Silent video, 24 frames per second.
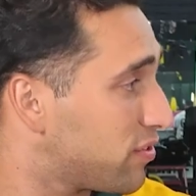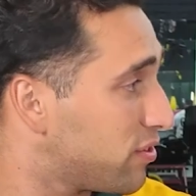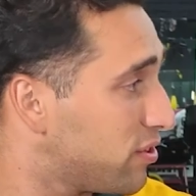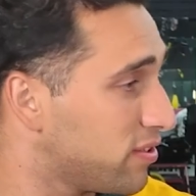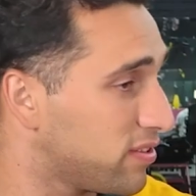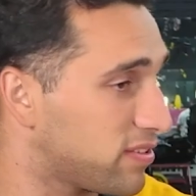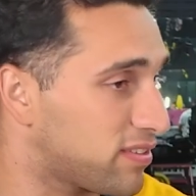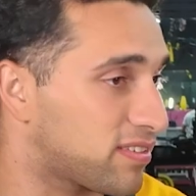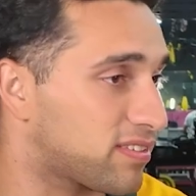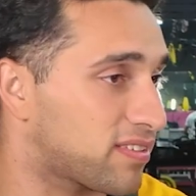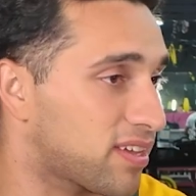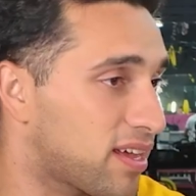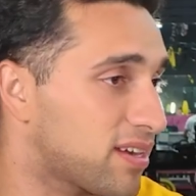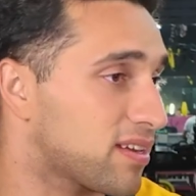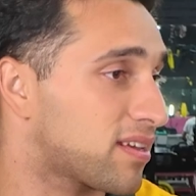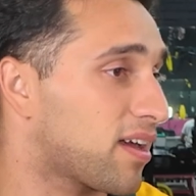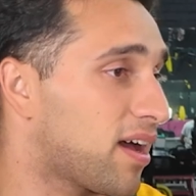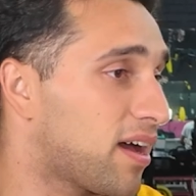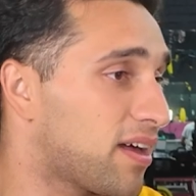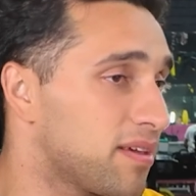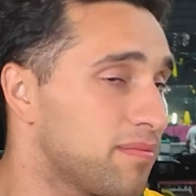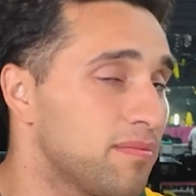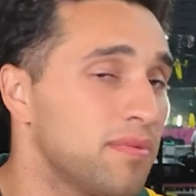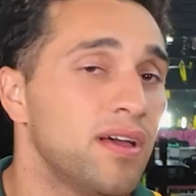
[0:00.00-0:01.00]
If he loses 10,
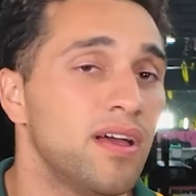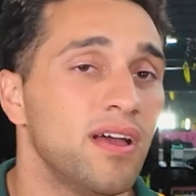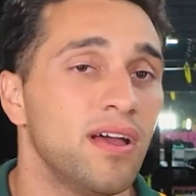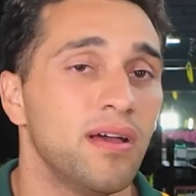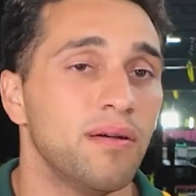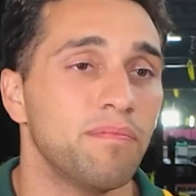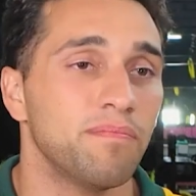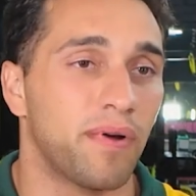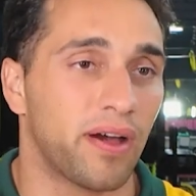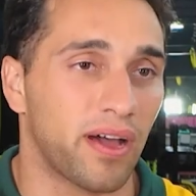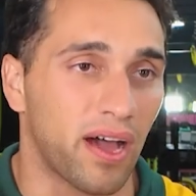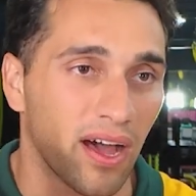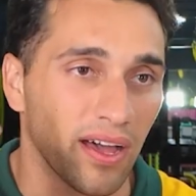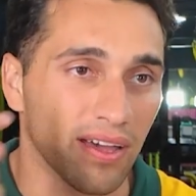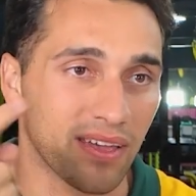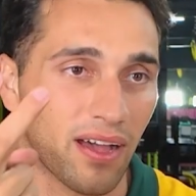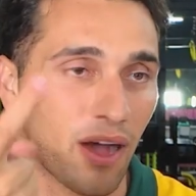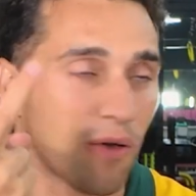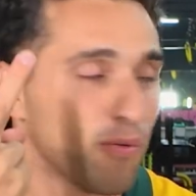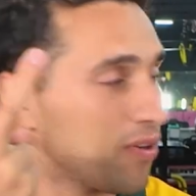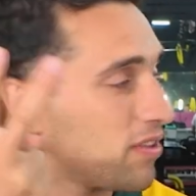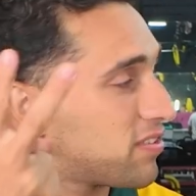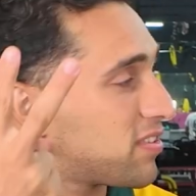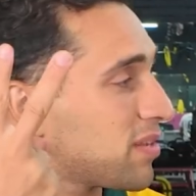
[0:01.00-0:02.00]
cut him. But
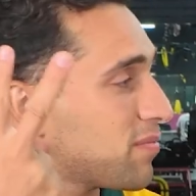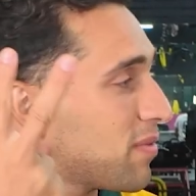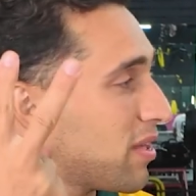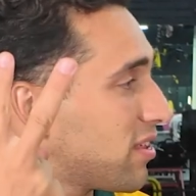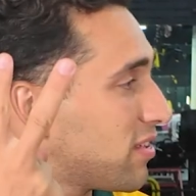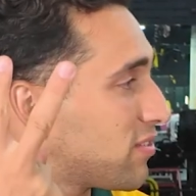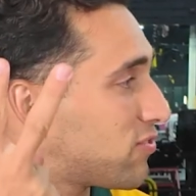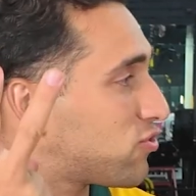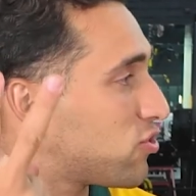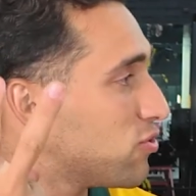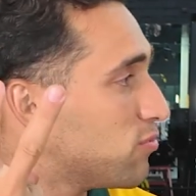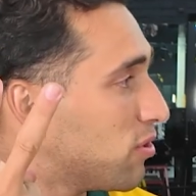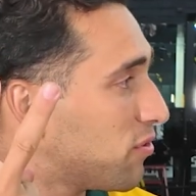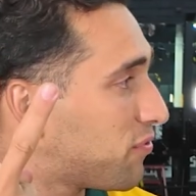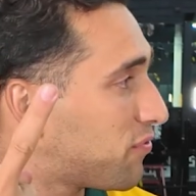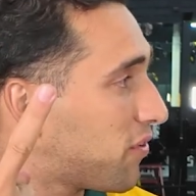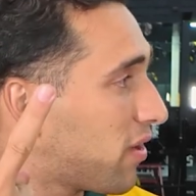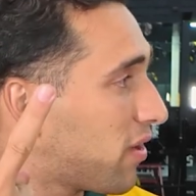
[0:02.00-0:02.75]
I want to see him at least 2 more